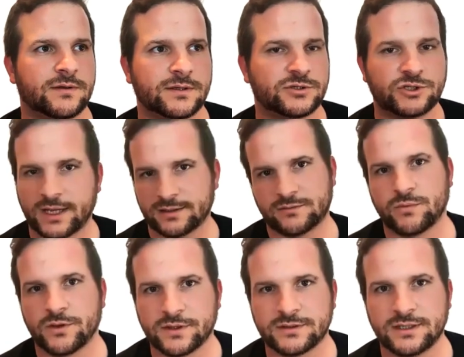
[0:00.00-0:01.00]
chat
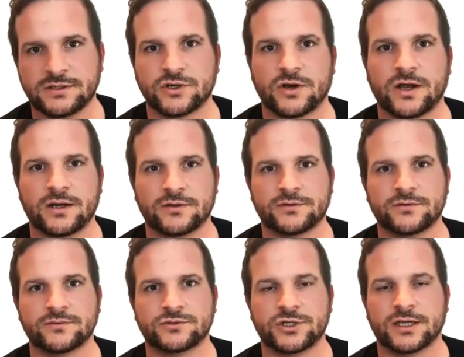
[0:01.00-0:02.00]
with the teacher, how
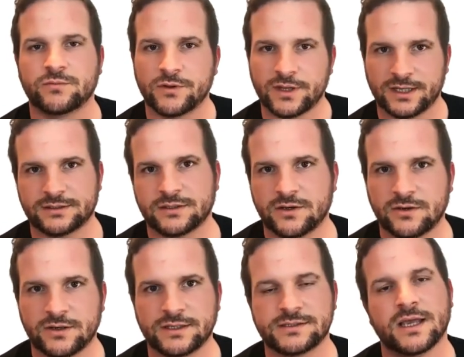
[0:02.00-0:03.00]
to chat with other
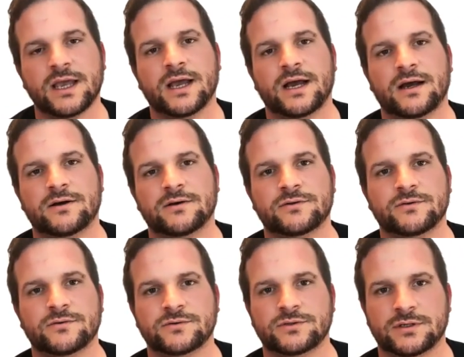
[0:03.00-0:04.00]
colleagues, how
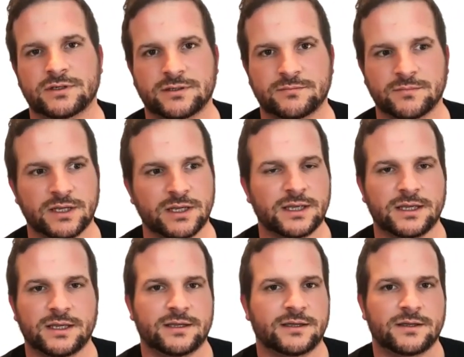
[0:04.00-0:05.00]
to
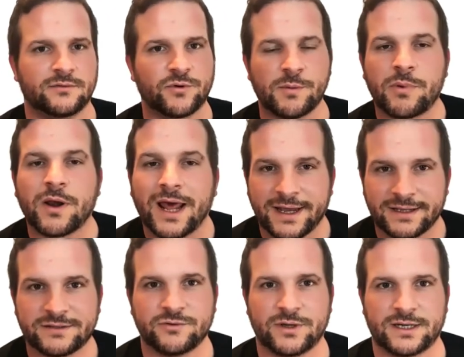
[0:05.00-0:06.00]
reply
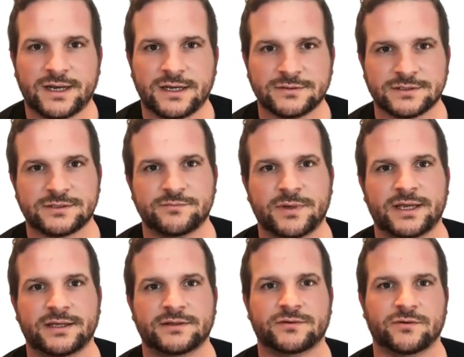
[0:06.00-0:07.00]
to an
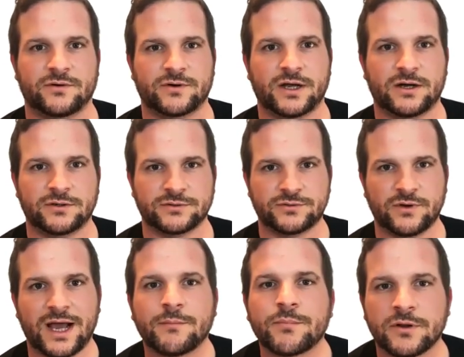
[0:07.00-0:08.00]
announcement, or how to
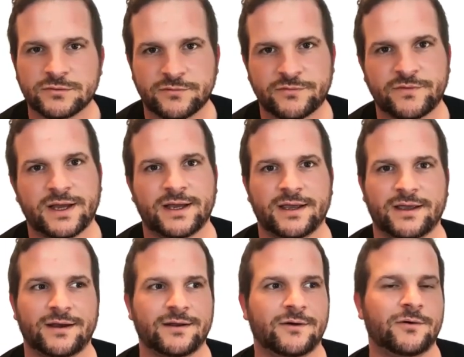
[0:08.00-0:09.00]
upload a
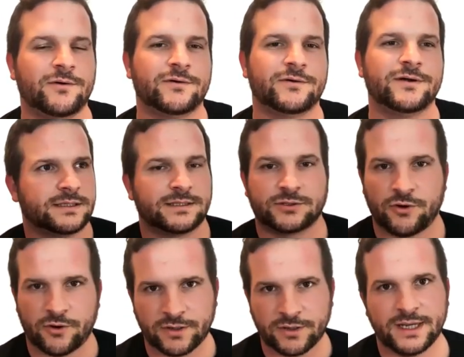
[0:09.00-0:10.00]
file, or
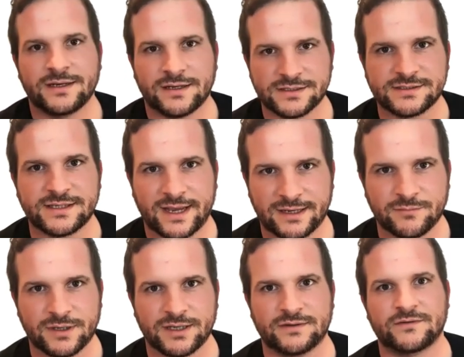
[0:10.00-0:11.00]
turn in an
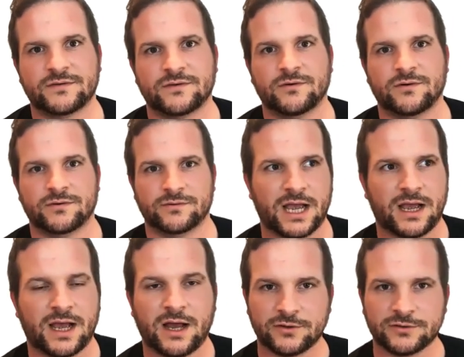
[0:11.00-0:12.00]
assignment, or
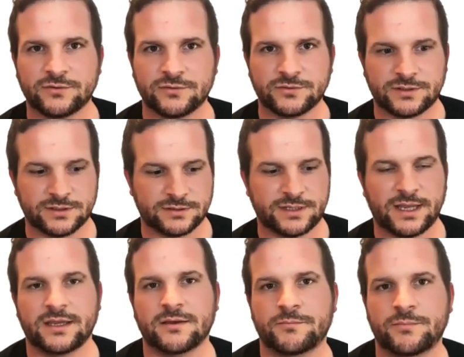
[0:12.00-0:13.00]
how to
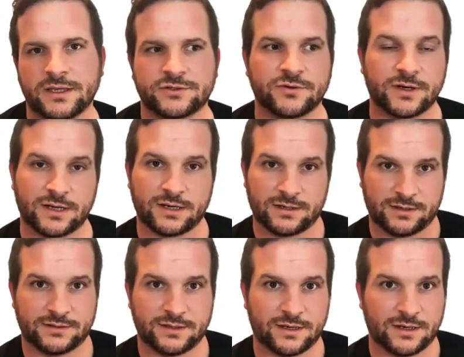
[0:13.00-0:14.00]
take a picture
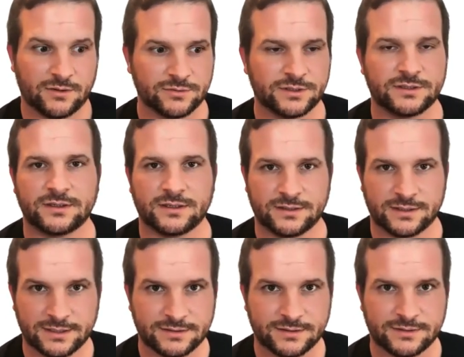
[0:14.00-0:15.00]
and load it
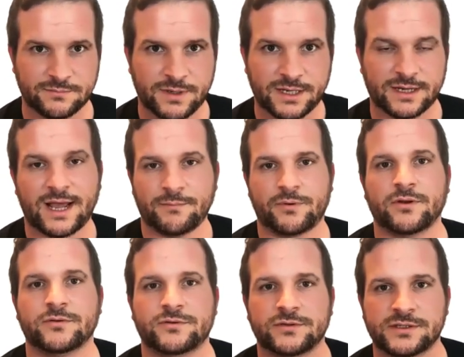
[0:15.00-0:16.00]
and make an
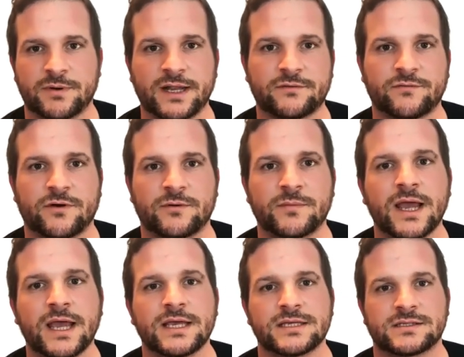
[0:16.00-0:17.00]
upload to this platform.
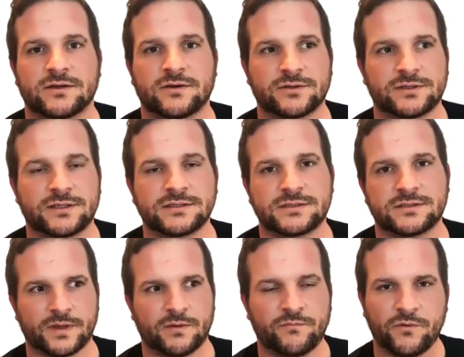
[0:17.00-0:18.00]
So this
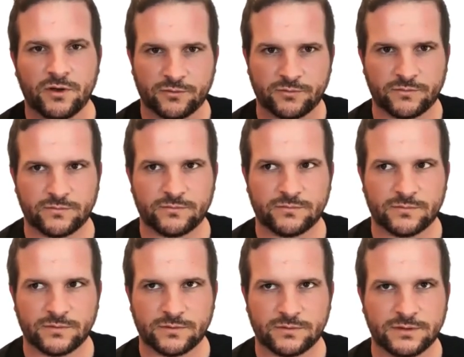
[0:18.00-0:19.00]
were
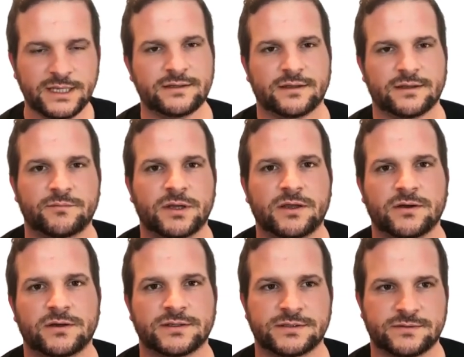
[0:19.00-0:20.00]
needed,
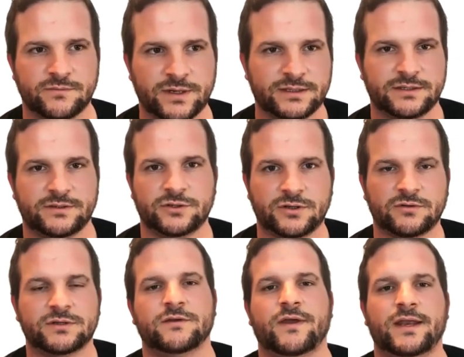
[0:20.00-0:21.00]
because when you don't
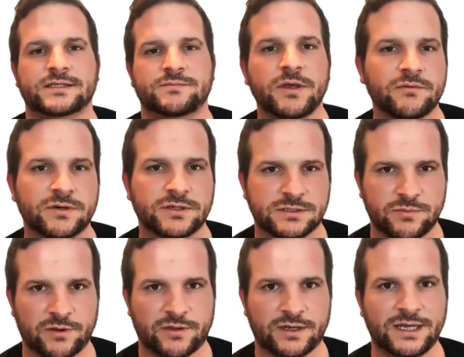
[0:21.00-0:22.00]
have any experience
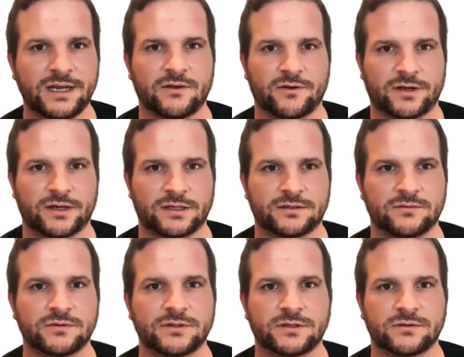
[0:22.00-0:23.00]
with an e-learning
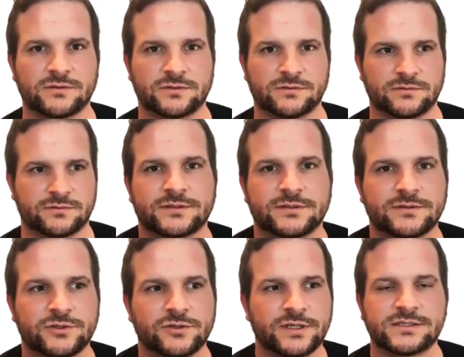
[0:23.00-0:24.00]
tool,
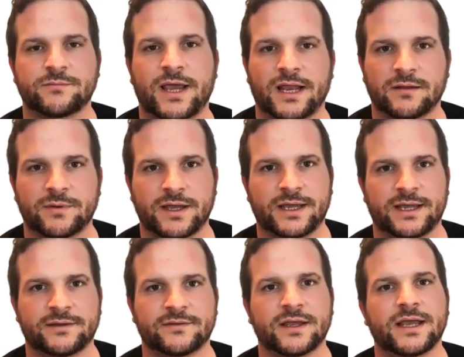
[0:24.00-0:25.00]
you need some help.
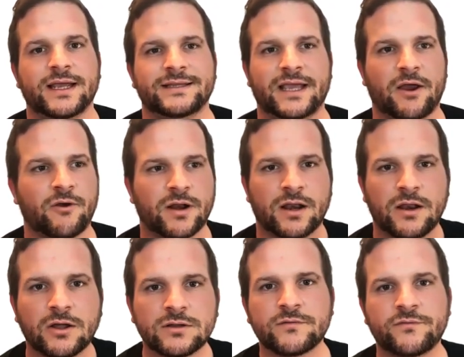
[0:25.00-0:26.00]
And there are a
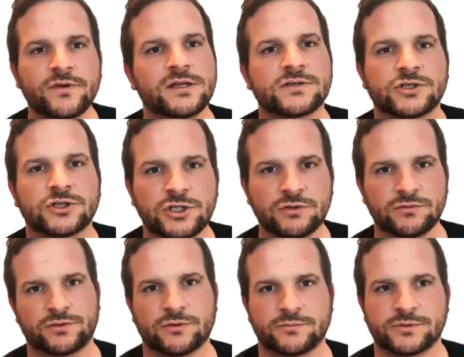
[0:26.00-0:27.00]
lot of videos on
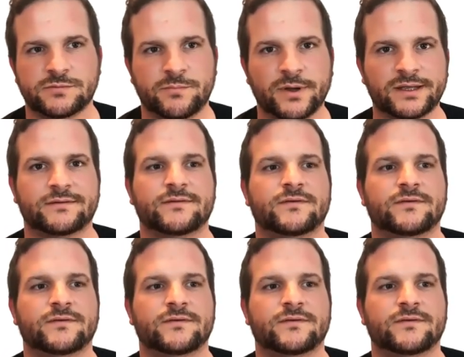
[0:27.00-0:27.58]
YouTube, but